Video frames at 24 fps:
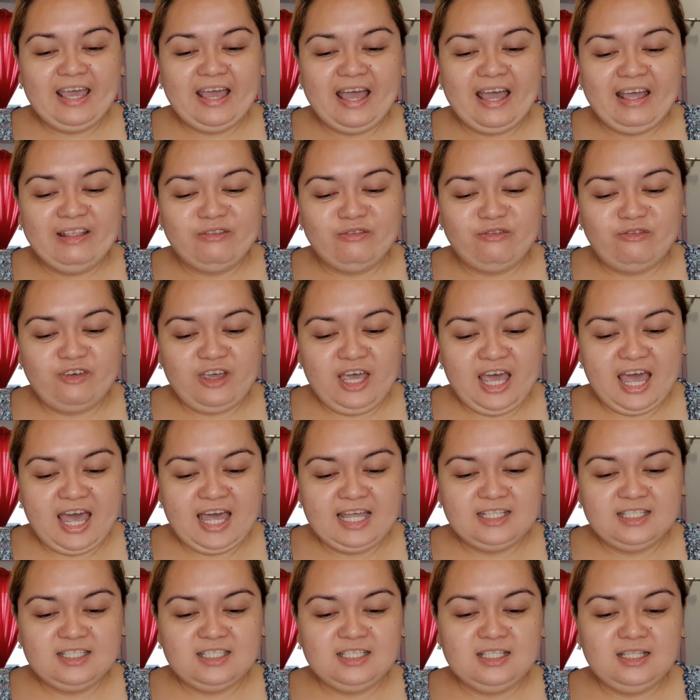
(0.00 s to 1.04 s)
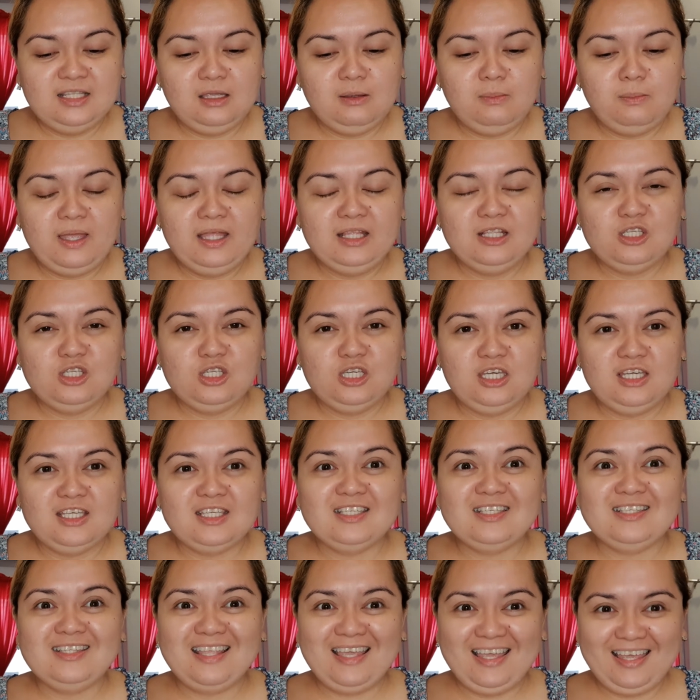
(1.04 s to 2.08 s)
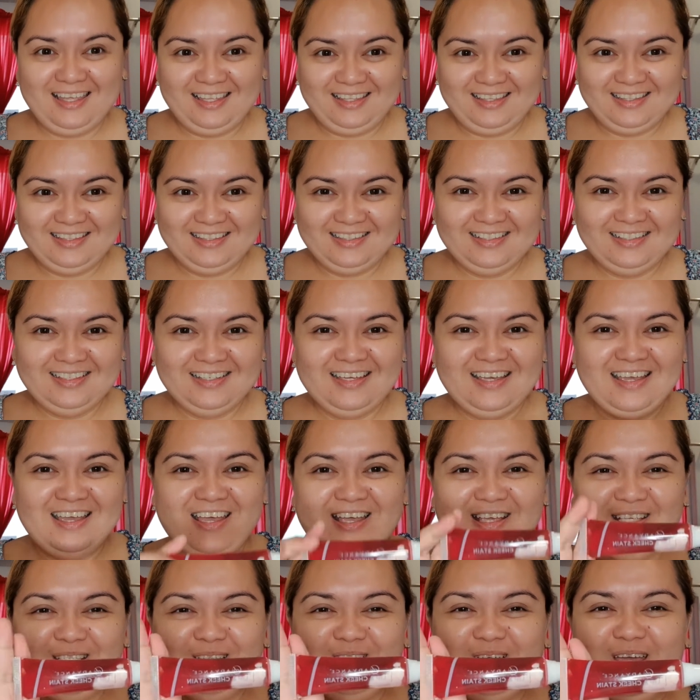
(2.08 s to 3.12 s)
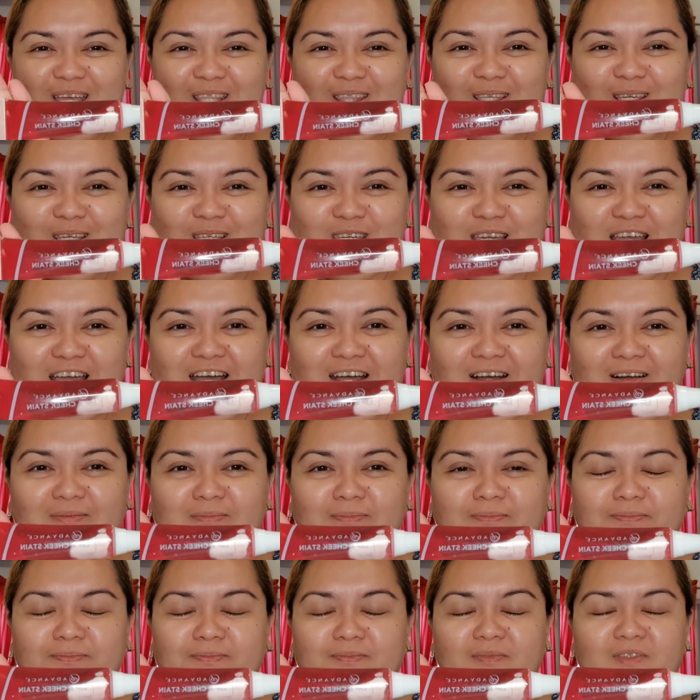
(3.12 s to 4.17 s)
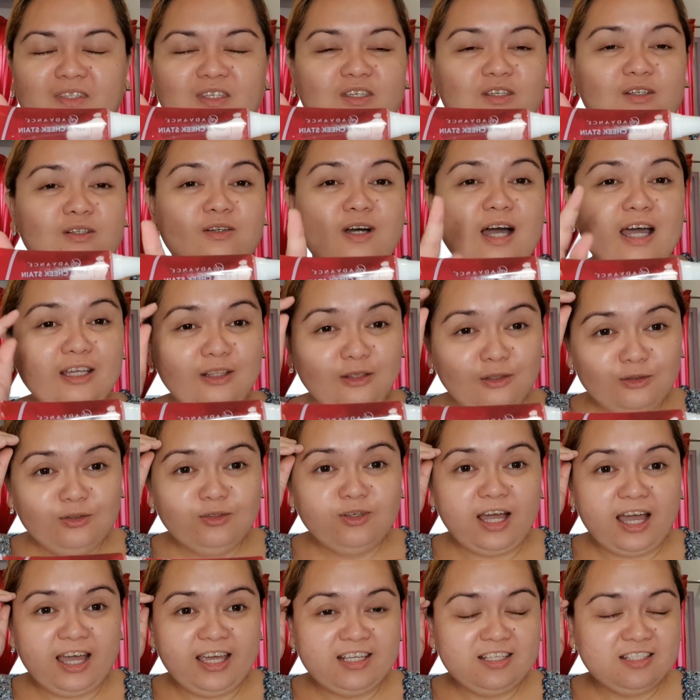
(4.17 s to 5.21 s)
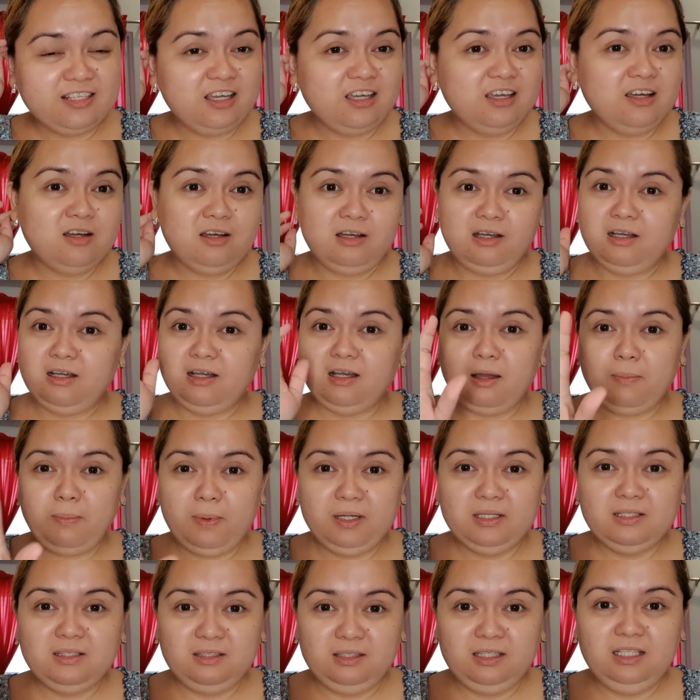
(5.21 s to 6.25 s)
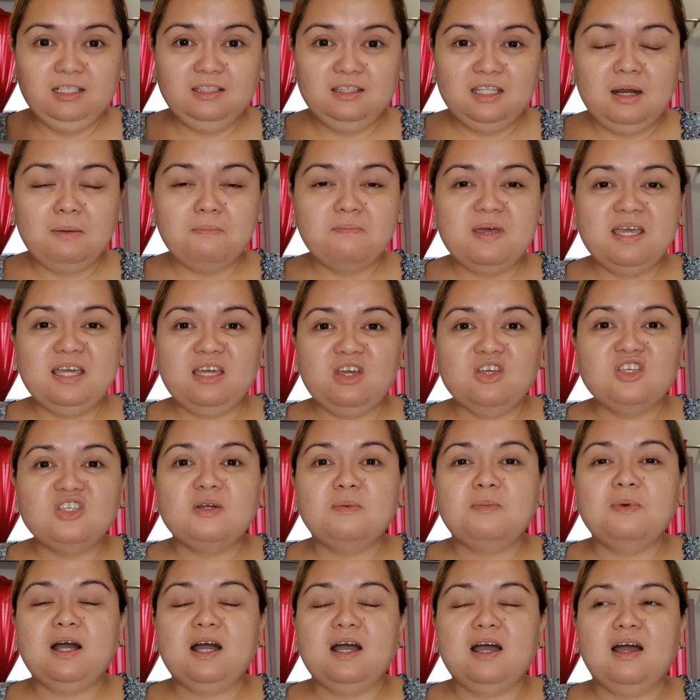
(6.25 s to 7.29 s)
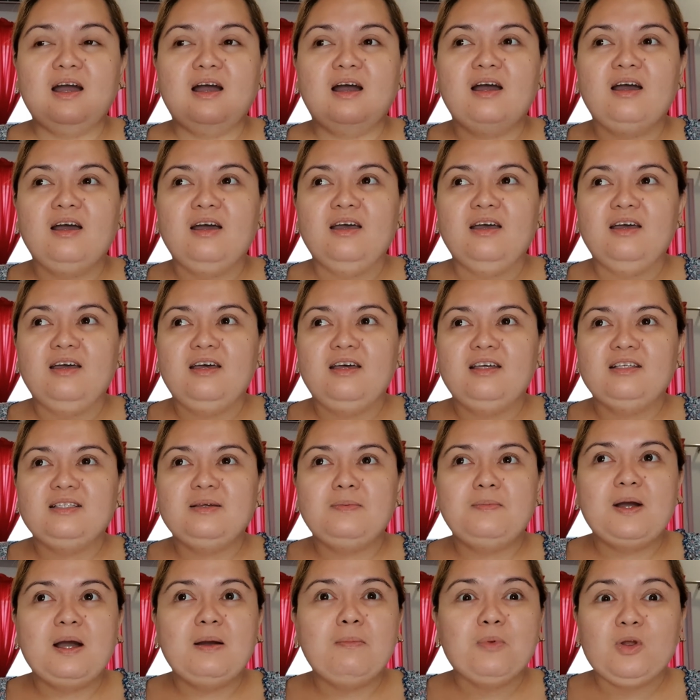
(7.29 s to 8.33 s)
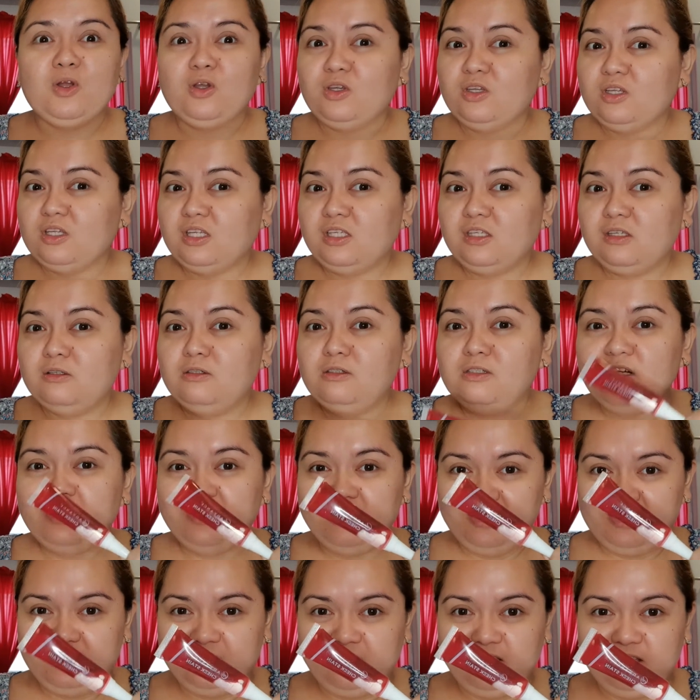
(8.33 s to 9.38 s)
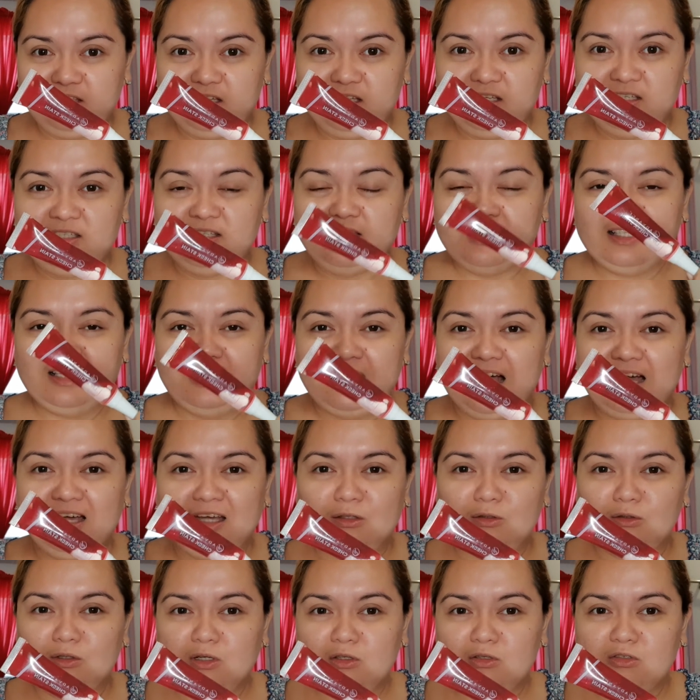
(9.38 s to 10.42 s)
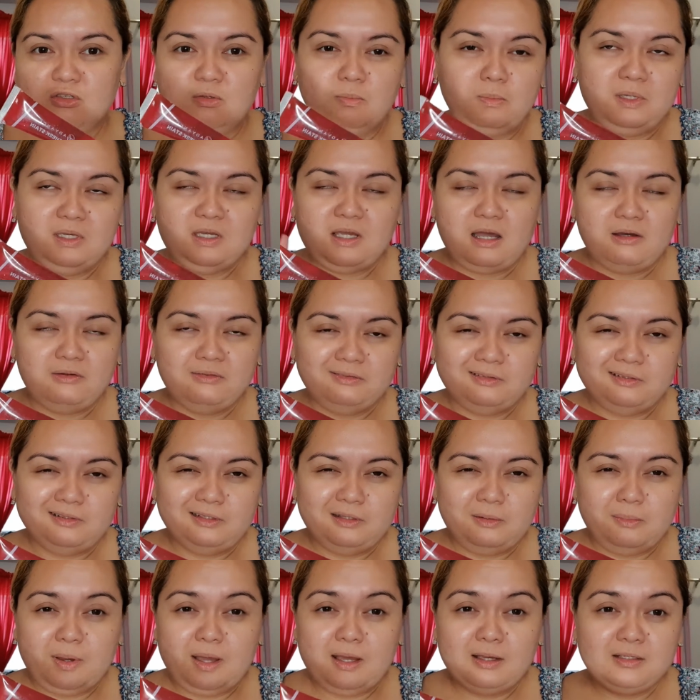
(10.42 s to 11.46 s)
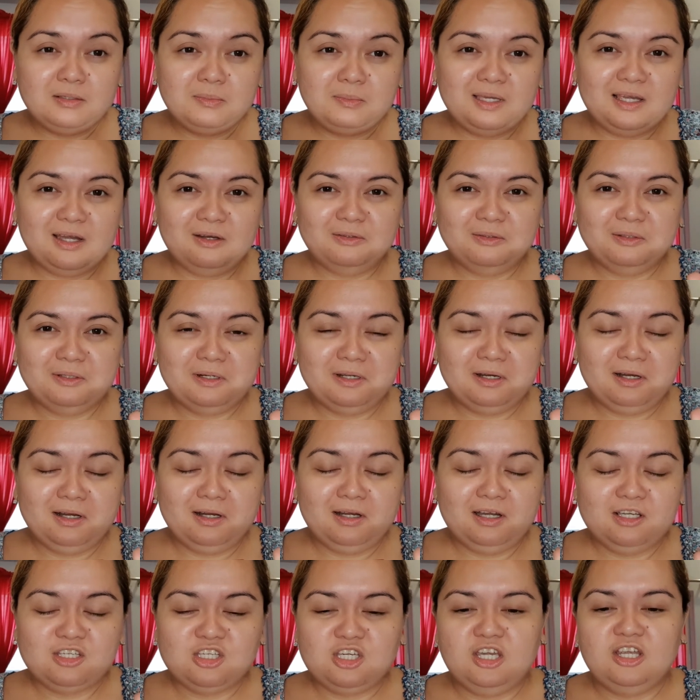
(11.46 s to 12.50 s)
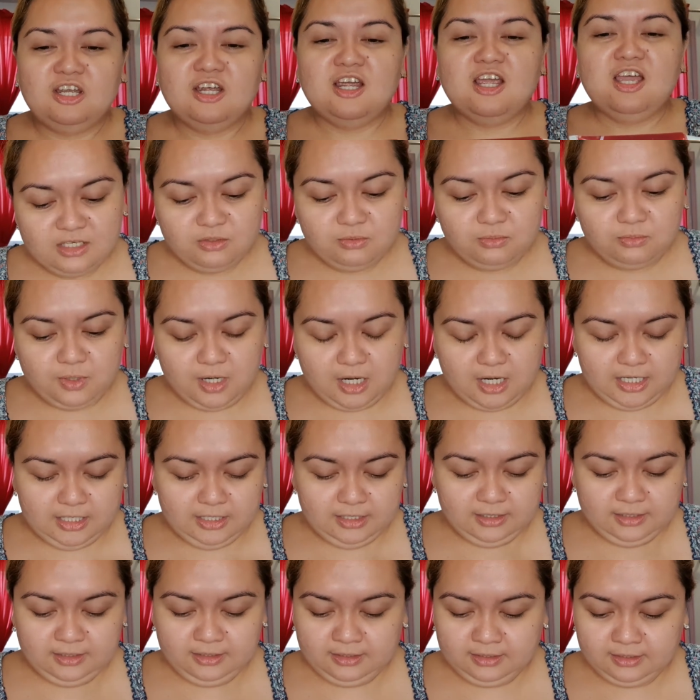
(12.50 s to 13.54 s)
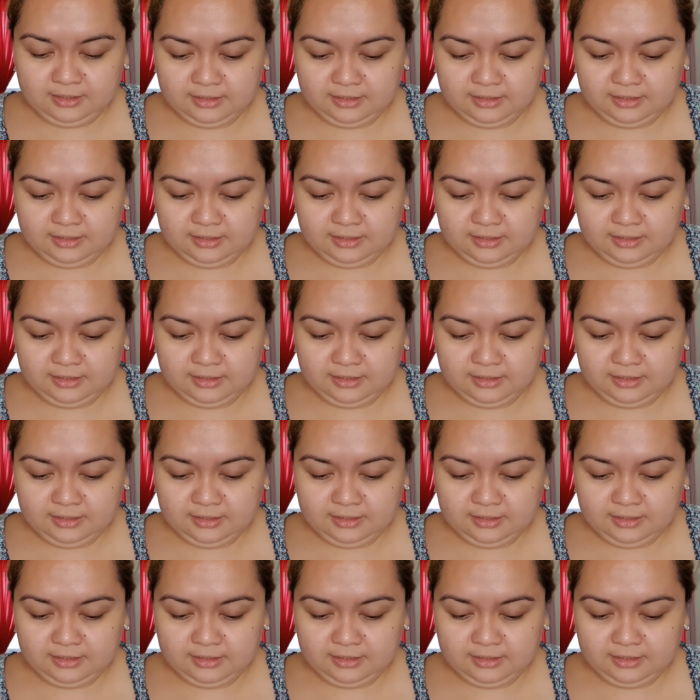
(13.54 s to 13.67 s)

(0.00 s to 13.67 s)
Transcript: Advanced Lip and Cheek Stain. So, ito siya. I know guys, na kapag nag-drop-by kayo sa mga Mercury, you're gonna see this. Kasi lagi to nun sa makeup girl, di ba? Makeup girl, no? This one